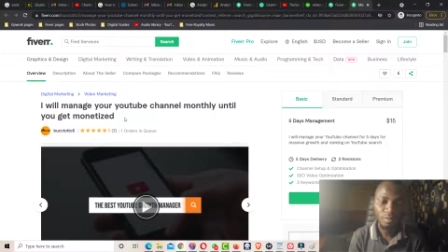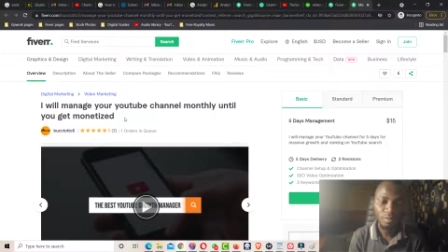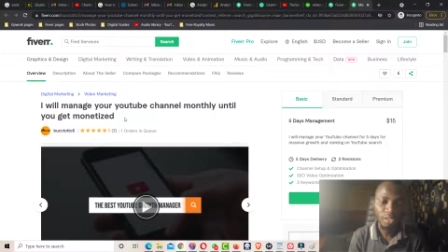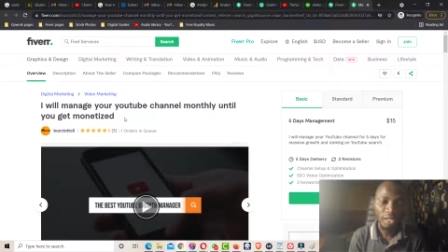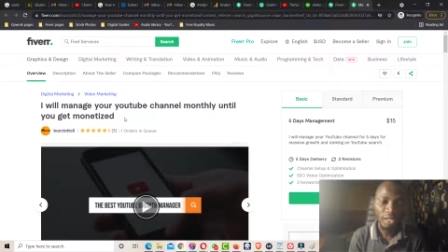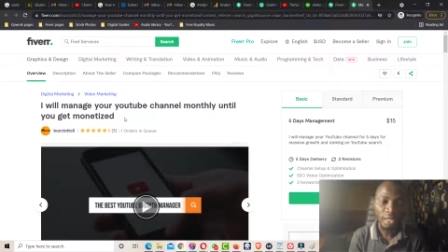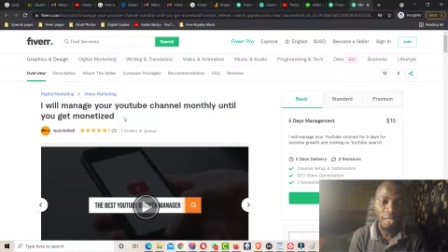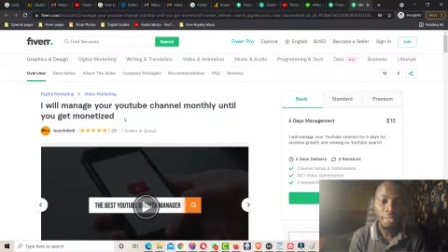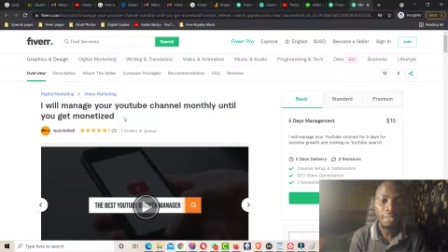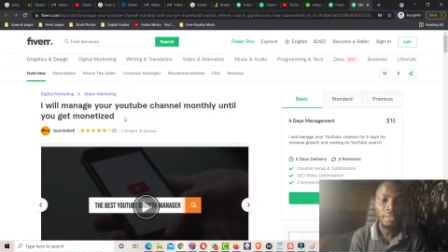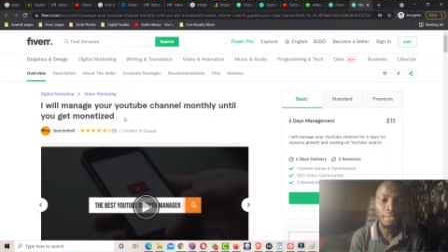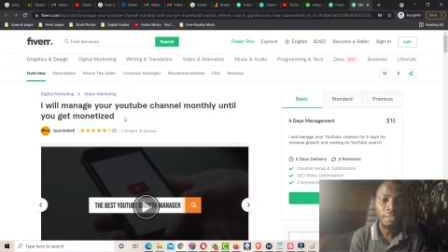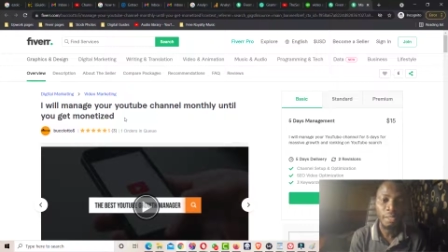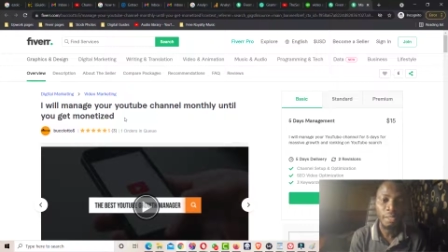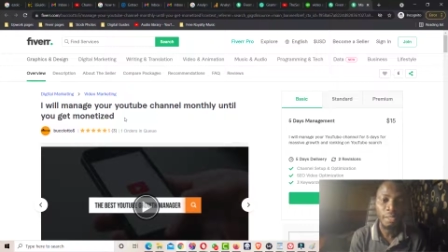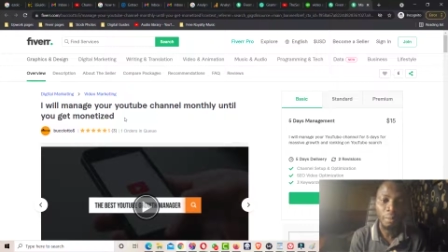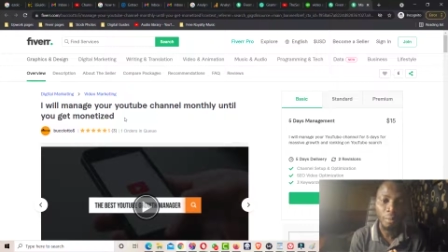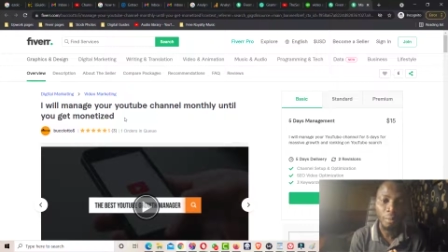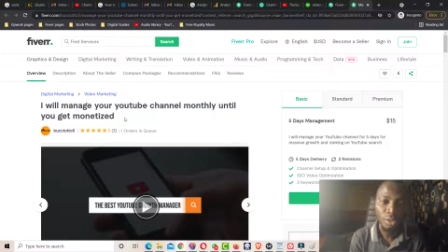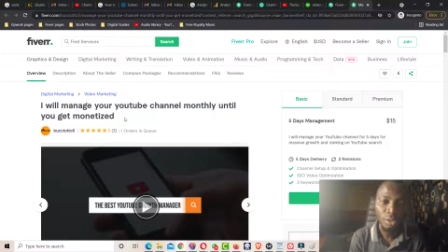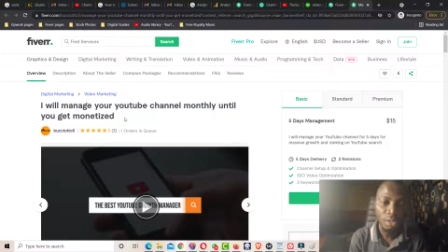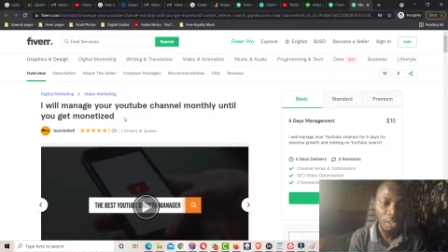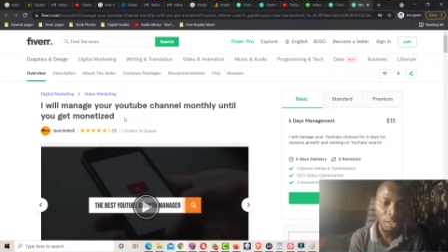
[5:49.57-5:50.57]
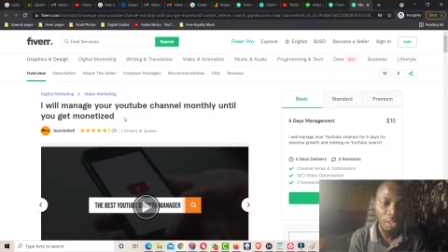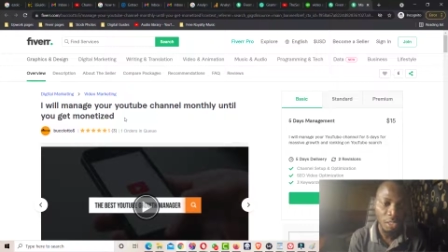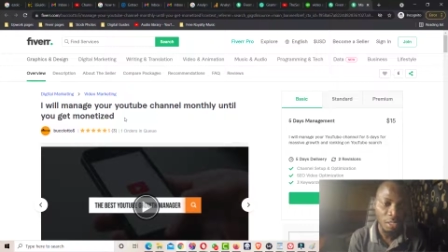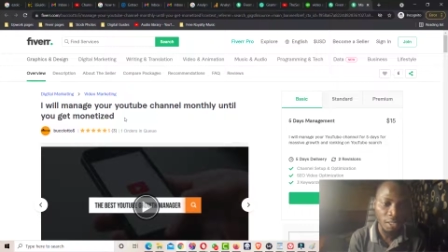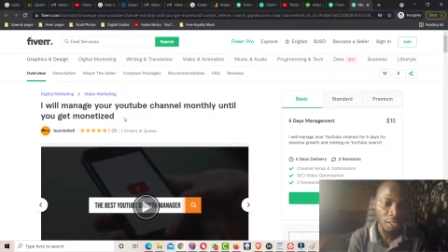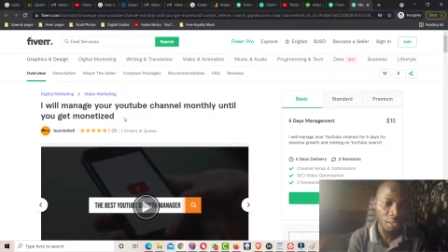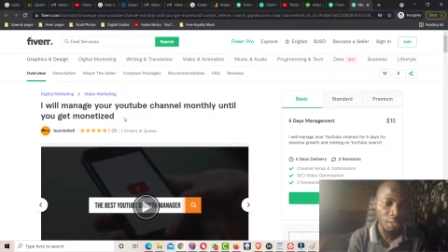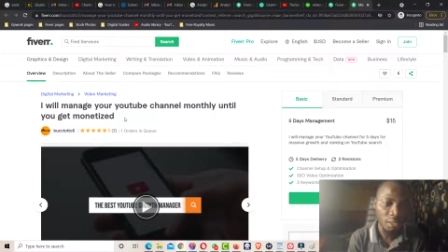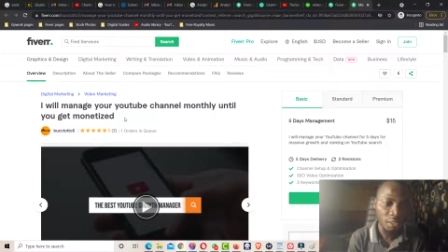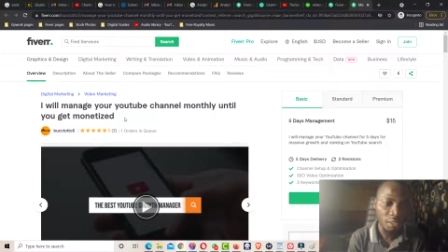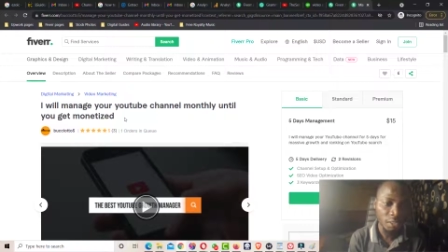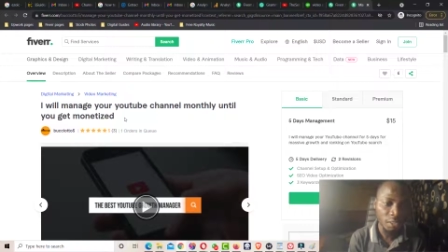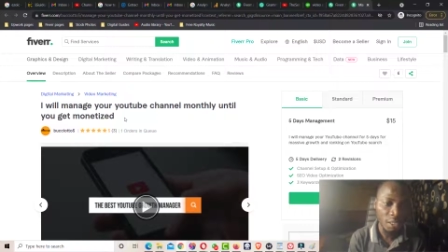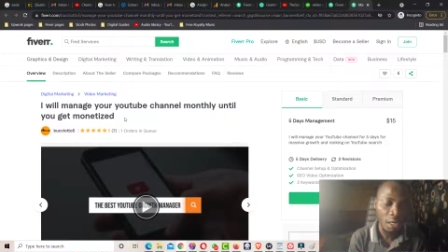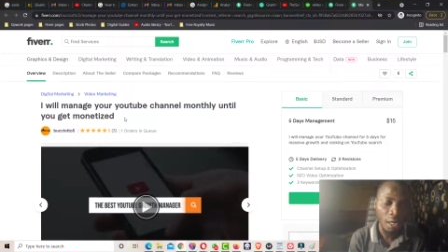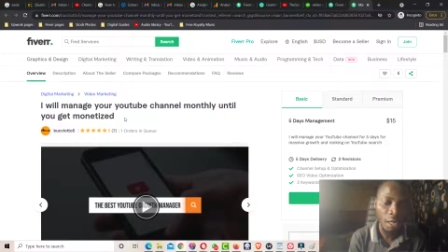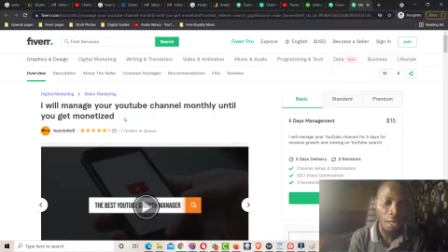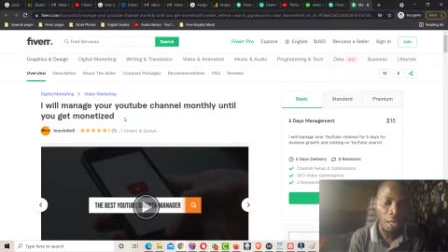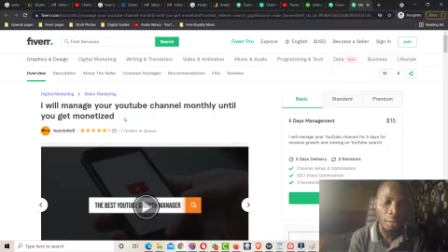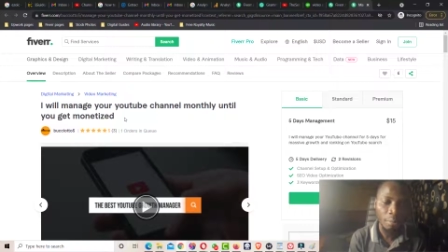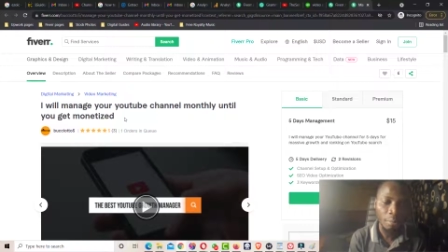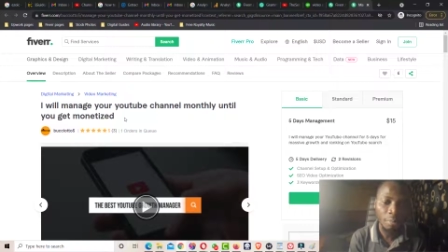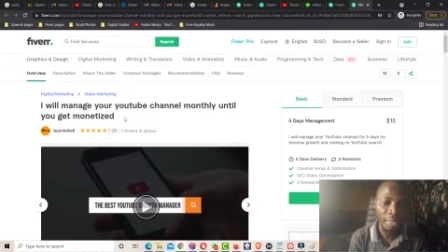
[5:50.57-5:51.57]
and it's a monthly
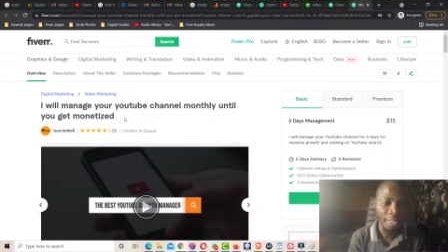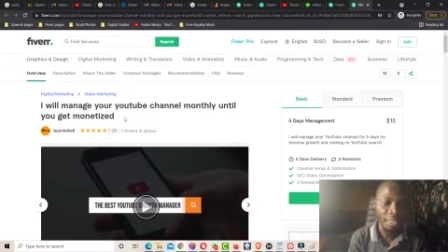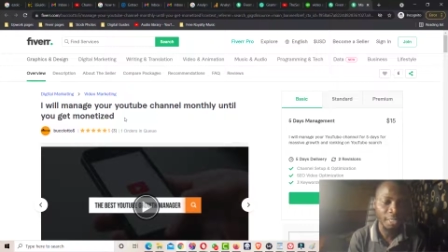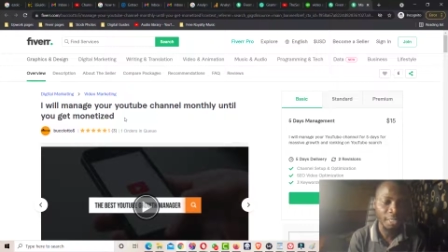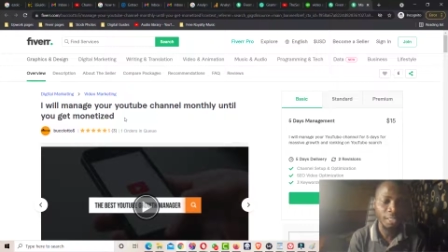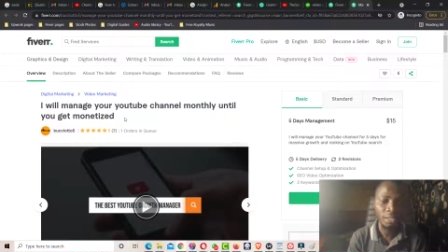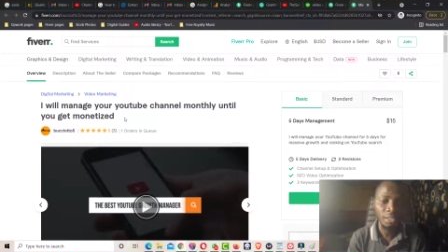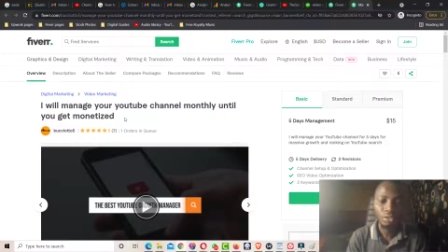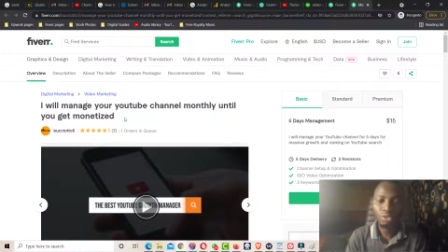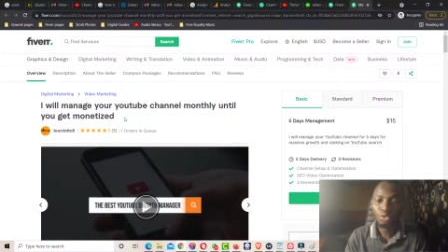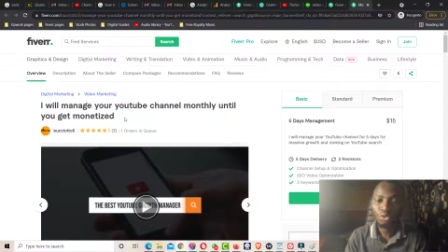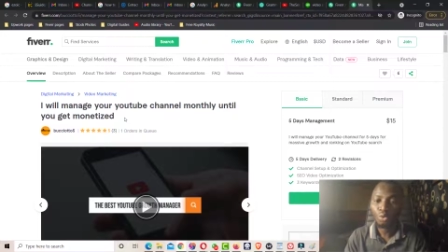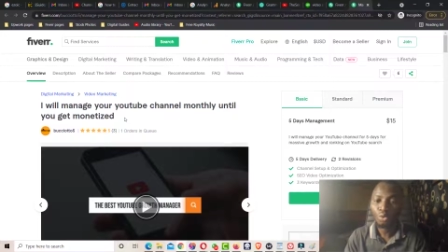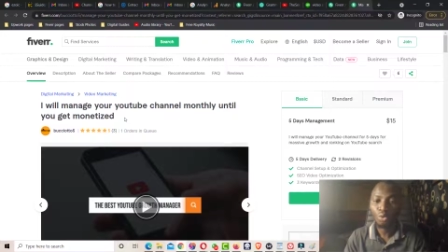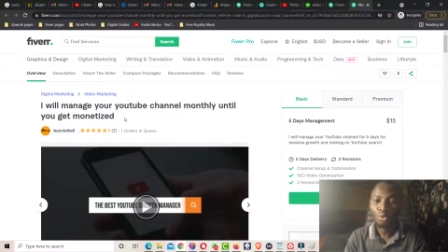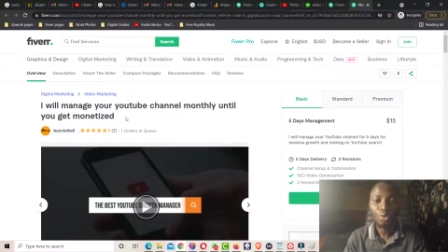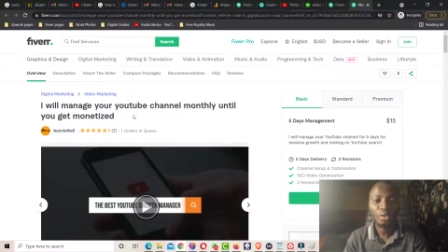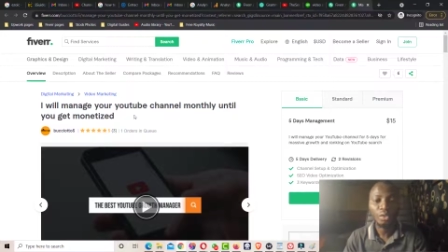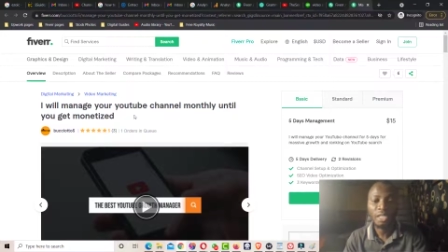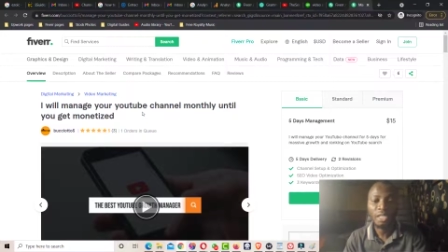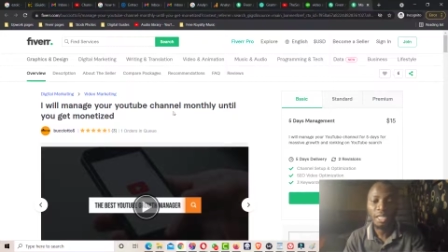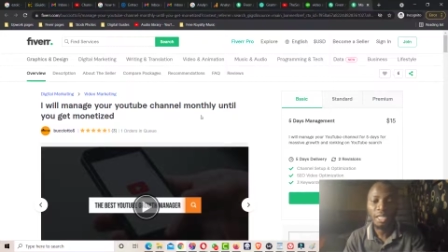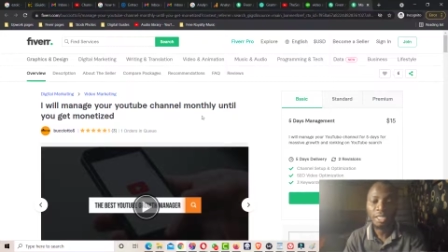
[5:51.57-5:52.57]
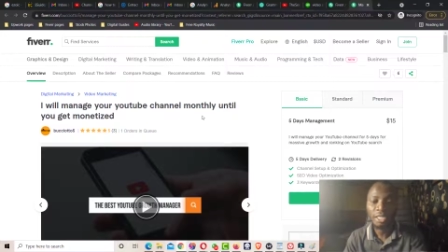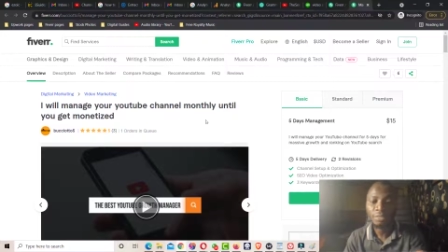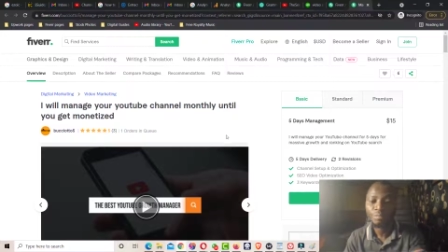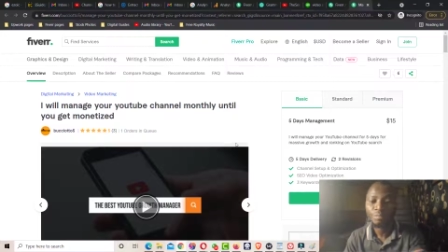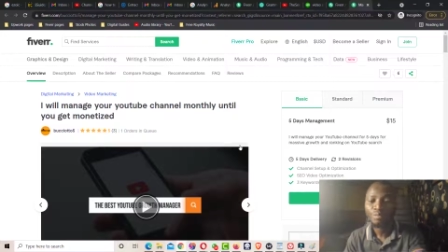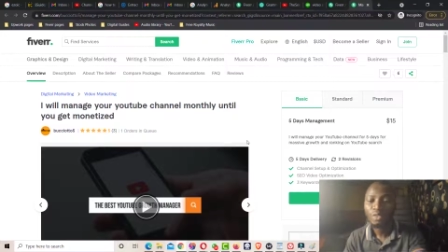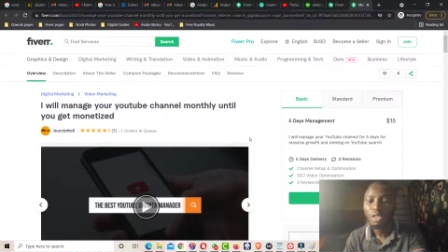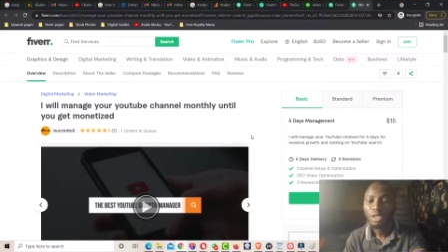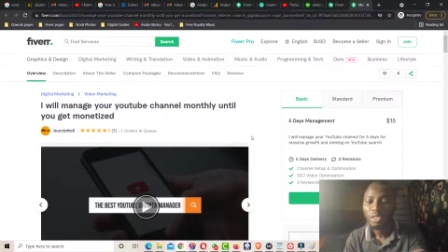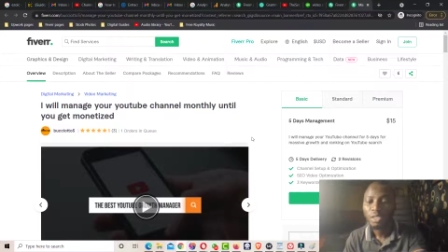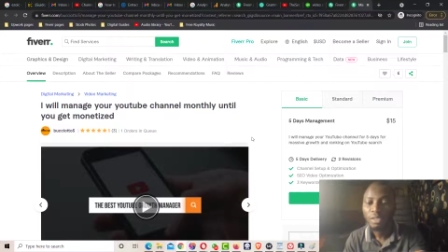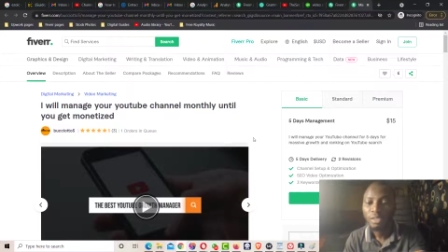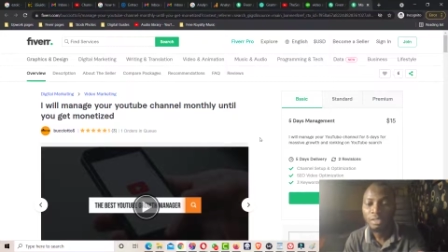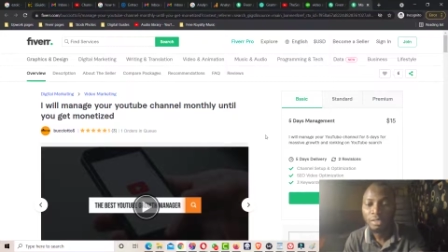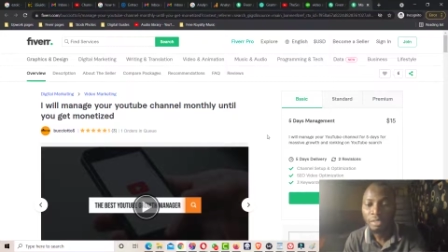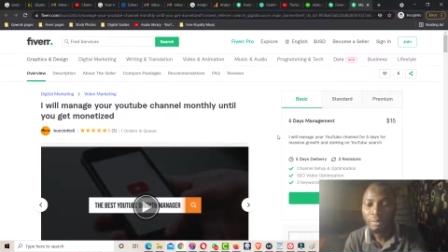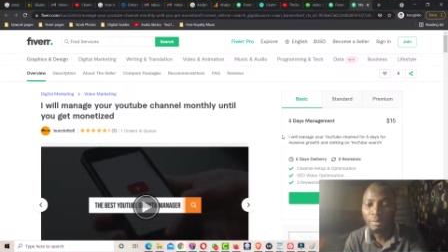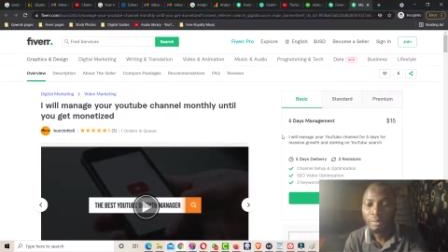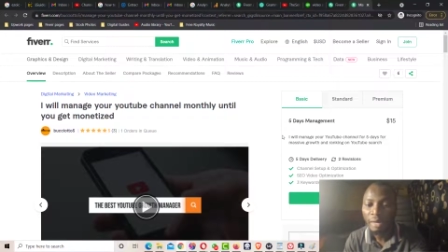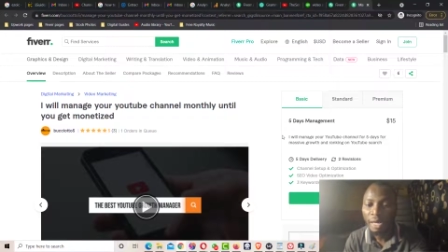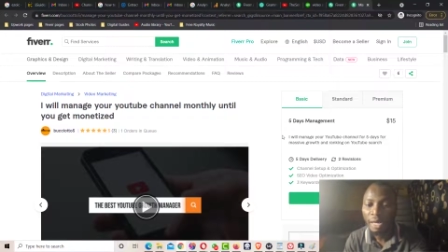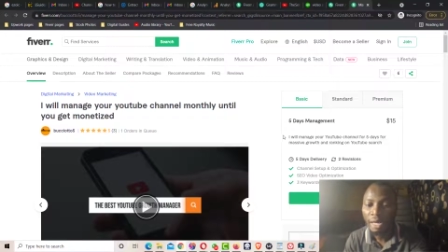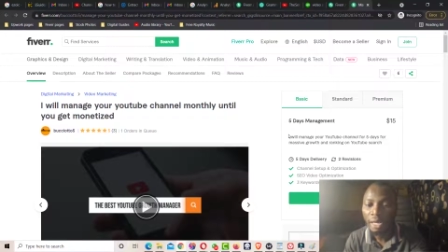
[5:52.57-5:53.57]
package. So then this is
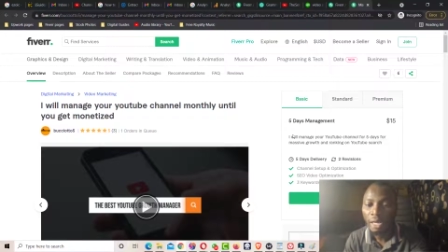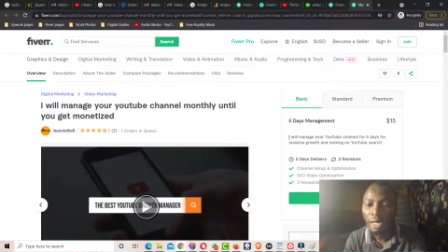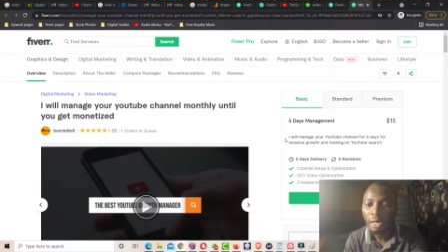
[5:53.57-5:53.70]
my